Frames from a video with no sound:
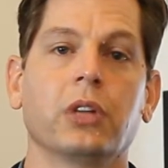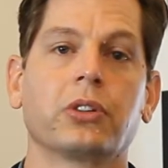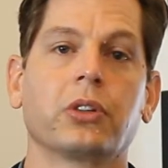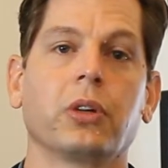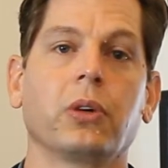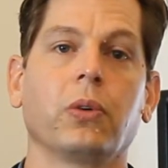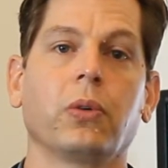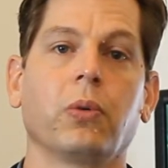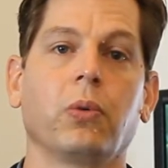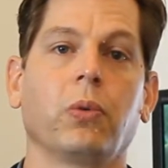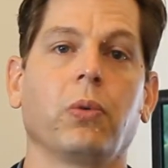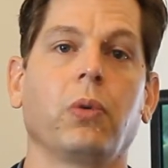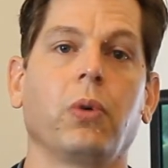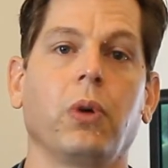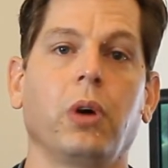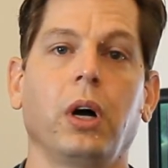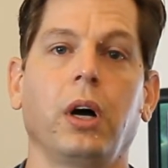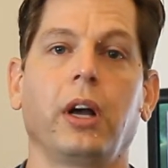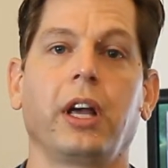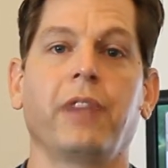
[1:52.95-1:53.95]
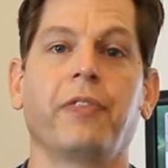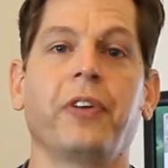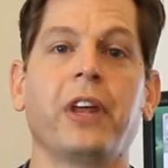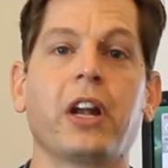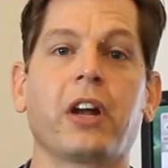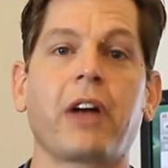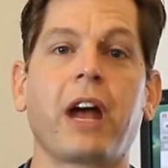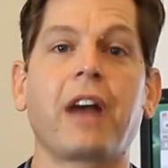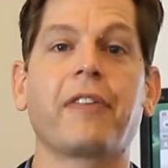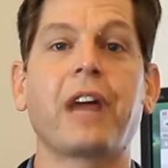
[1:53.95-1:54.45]
So
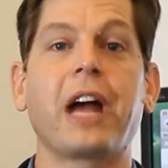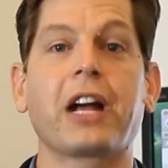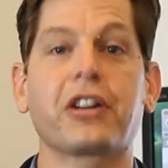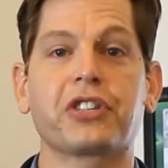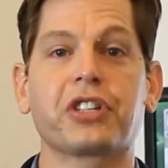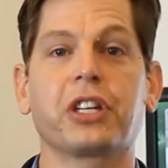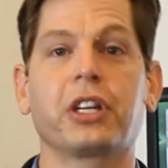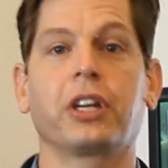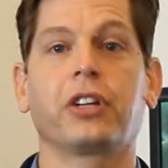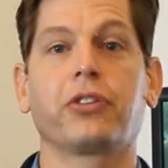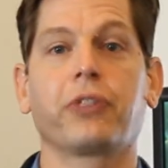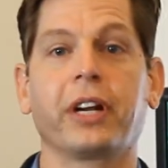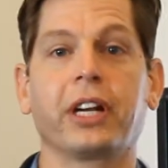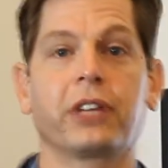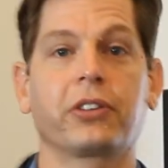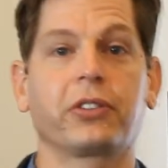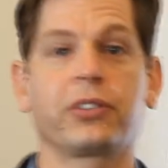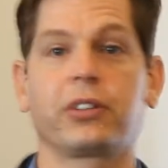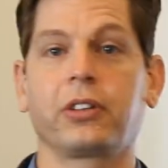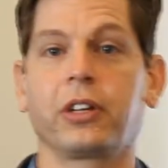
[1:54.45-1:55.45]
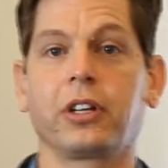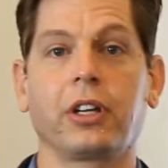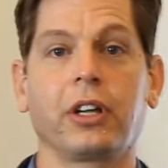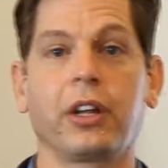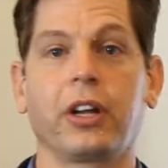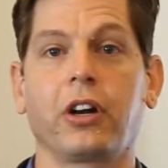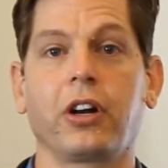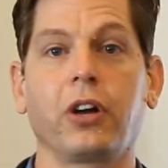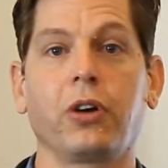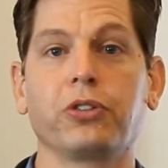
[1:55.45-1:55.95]
InfiniGraph actually drinks
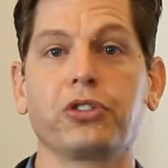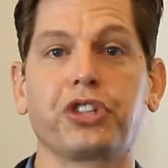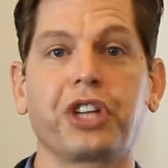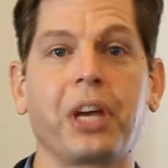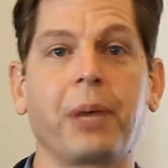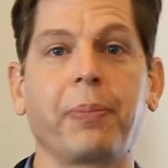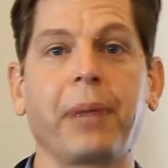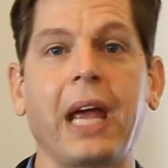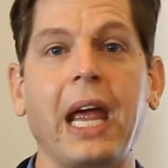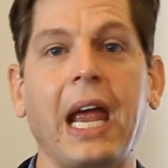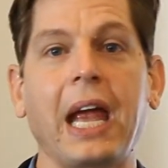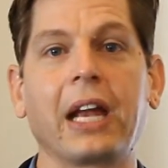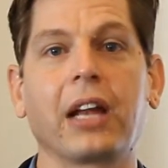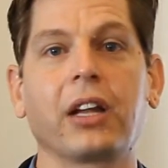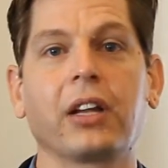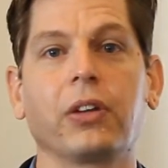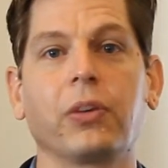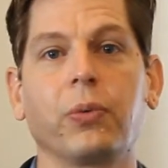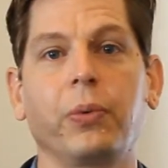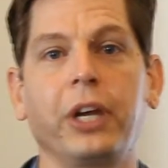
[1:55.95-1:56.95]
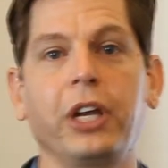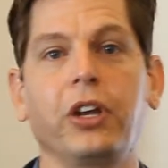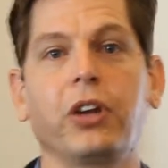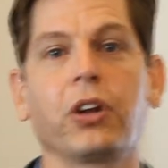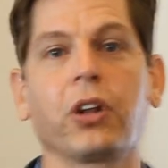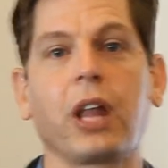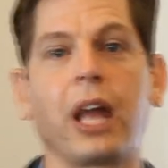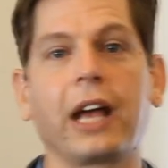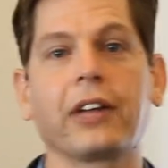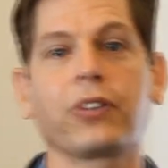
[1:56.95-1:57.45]
their own champagne. We
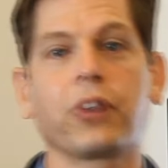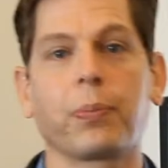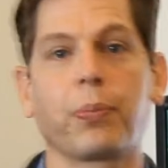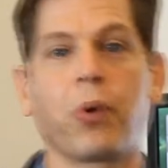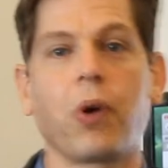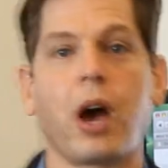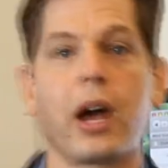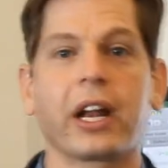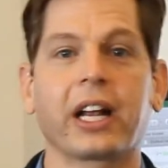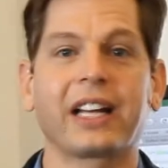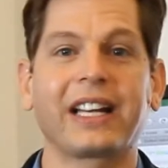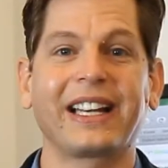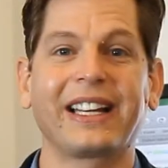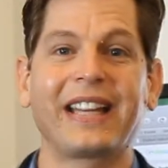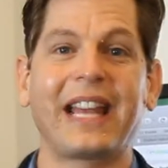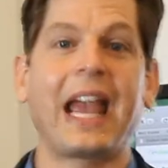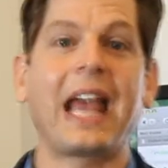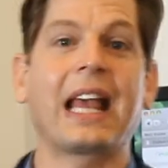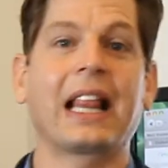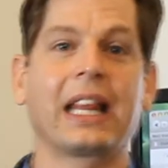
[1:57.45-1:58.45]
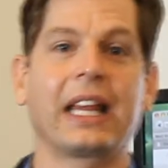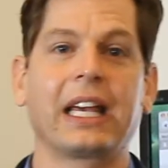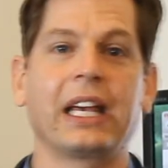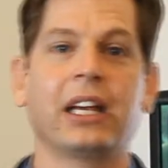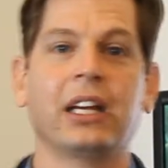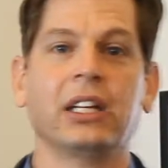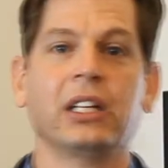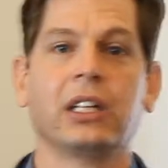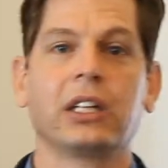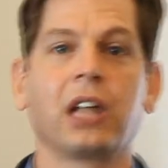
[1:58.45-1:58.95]
utilize our product daily,
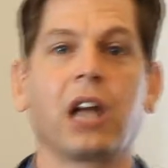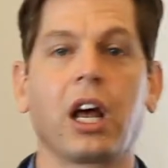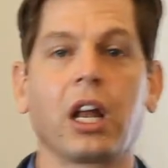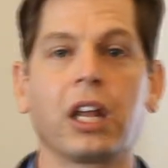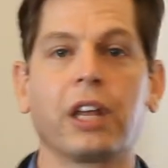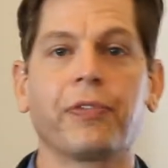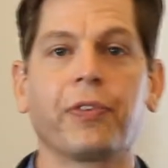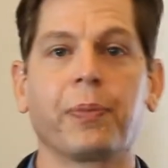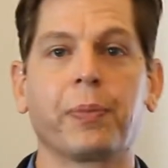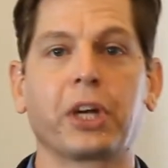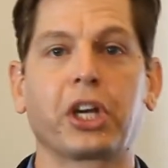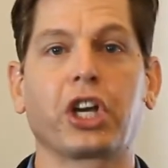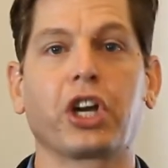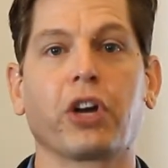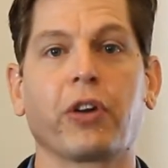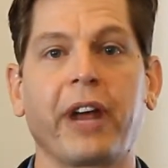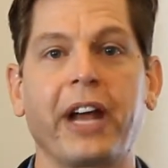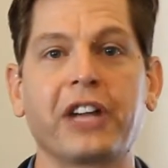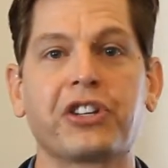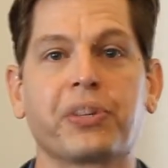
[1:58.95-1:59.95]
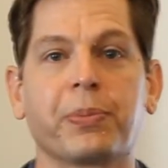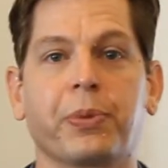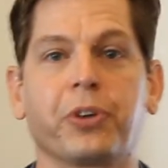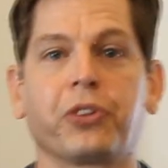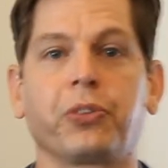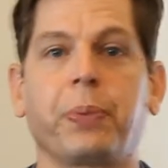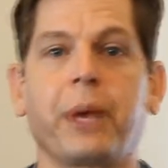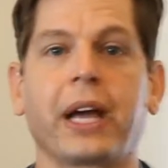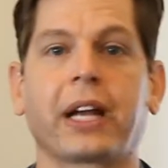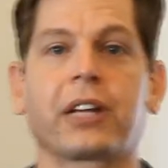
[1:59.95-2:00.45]
not only from a curation
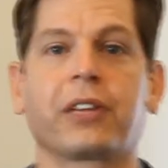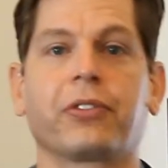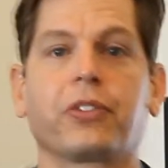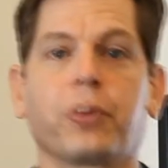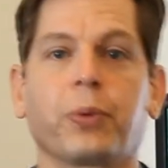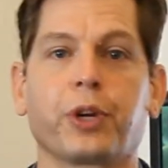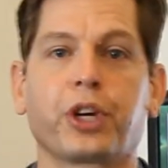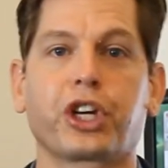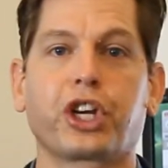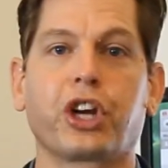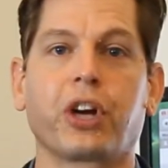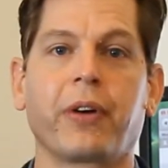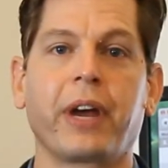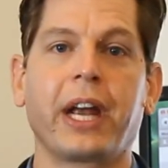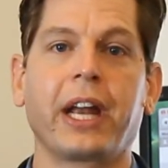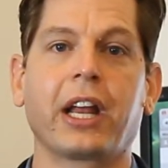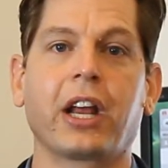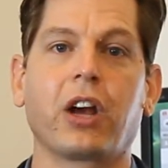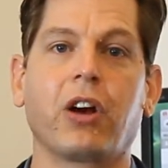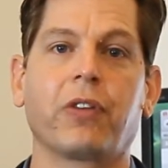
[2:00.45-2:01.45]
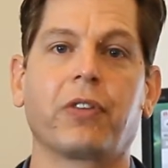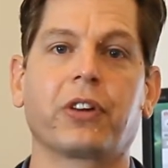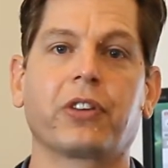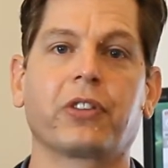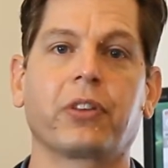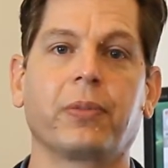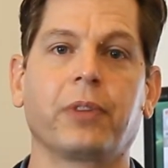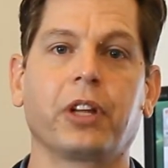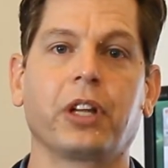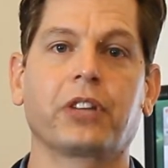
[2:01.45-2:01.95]
perspective, so we're curating over
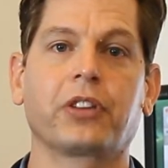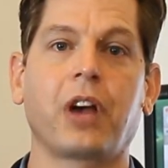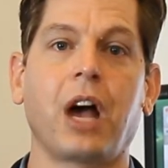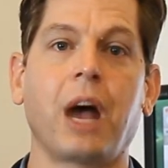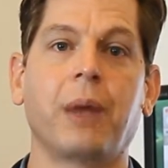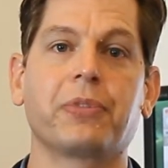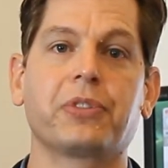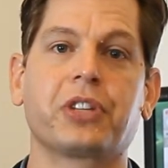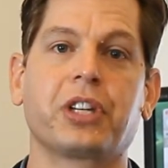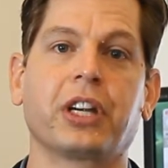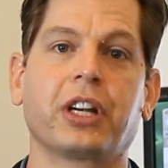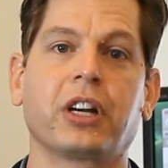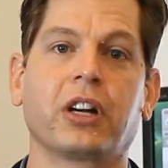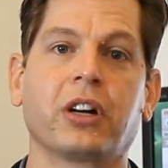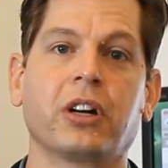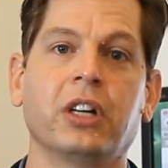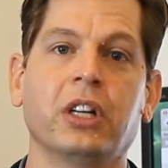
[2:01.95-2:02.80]
some of the top tier